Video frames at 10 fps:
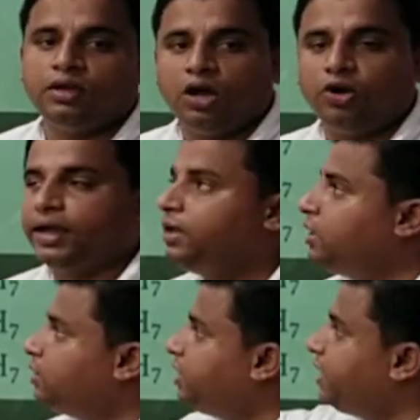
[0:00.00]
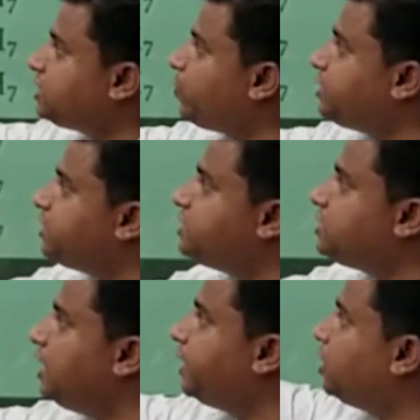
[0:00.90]
Okay, the next question is
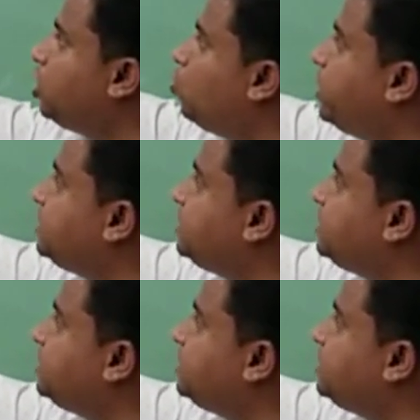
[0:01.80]
telling, what is the